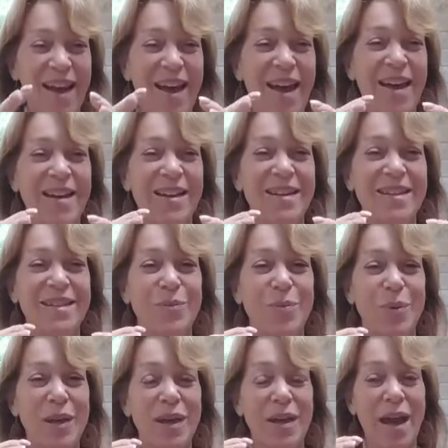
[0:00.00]
and
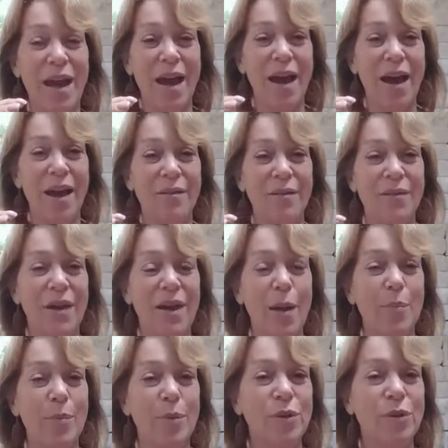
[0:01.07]
we have an
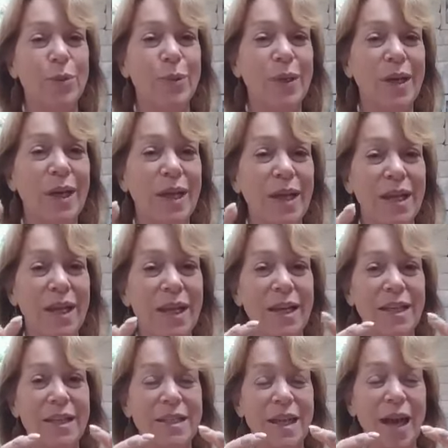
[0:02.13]
opportunity at
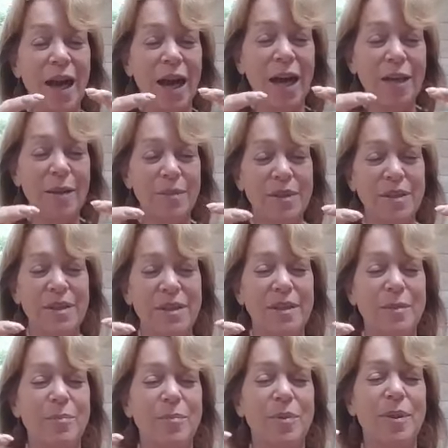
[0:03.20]
any time to
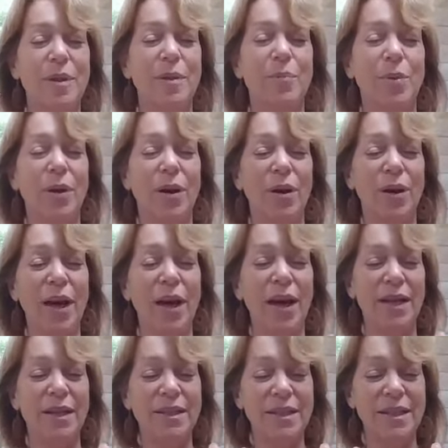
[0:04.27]
simply bring our
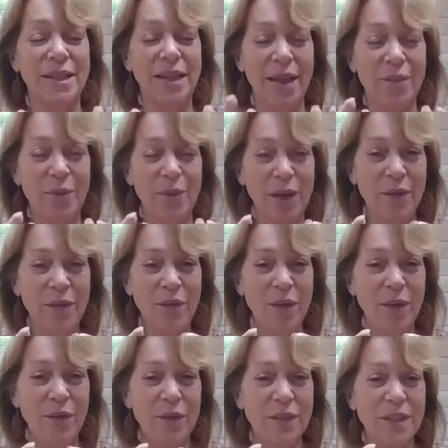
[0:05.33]
hands together,
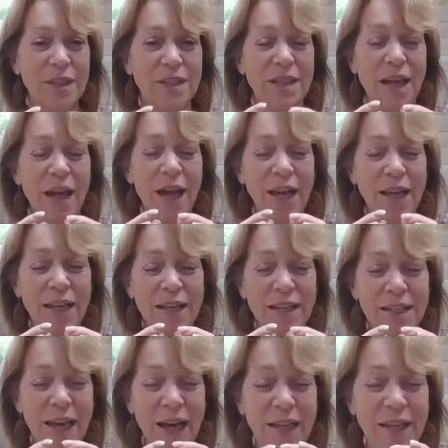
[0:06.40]
even if it's a tiny,
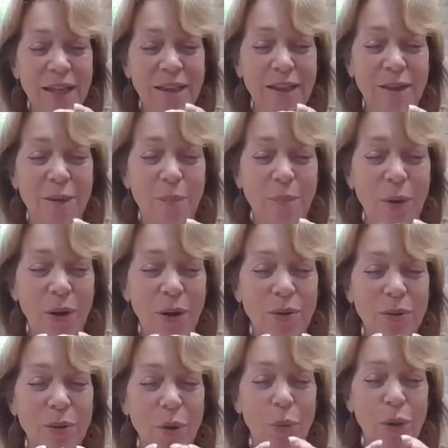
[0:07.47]
tiny little
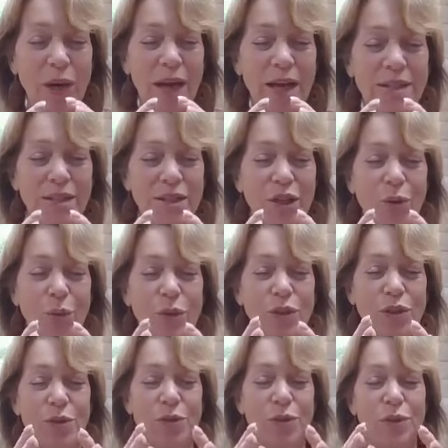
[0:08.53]
ball. No one has to know
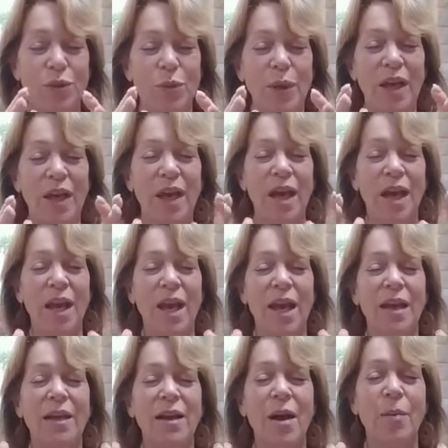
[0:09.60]
what you're doing.
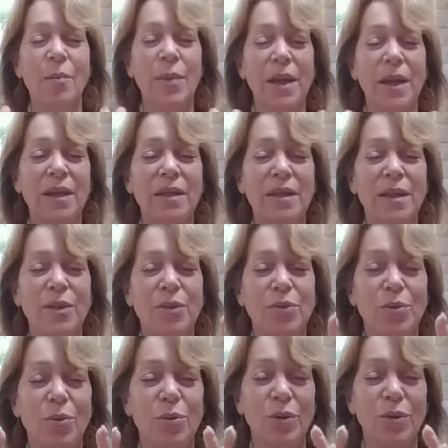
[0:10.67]
Come into
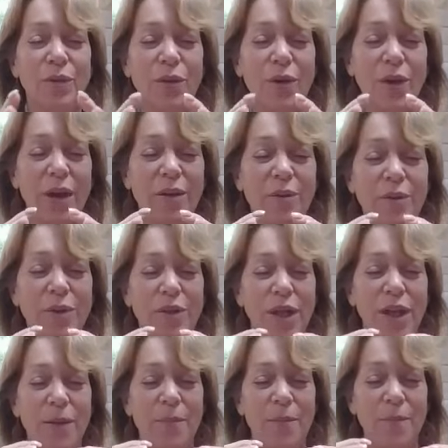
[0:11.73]
control of your
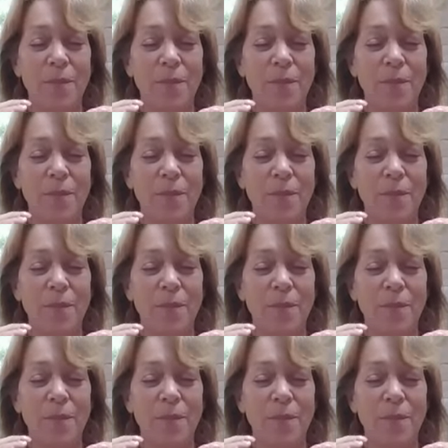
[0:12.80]
energy.